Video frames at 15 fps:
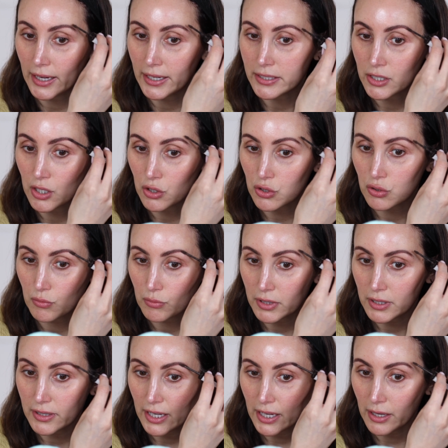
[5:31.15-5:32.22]
It's not
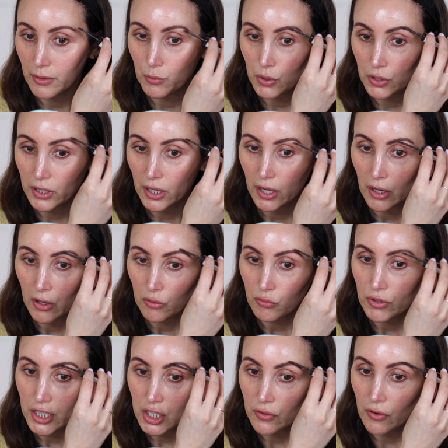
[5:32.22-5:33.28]
something that I would
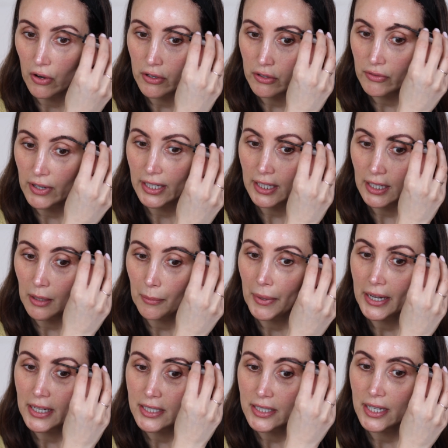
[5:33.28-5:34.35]
reach for on a regular
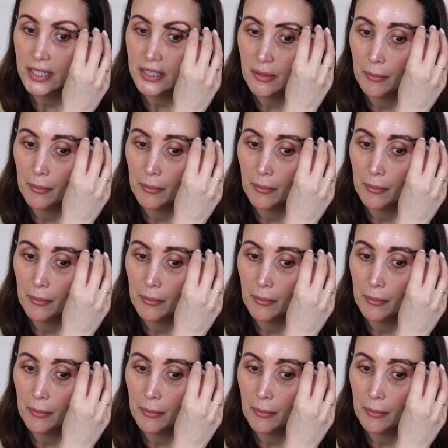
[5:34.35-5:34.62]
basis,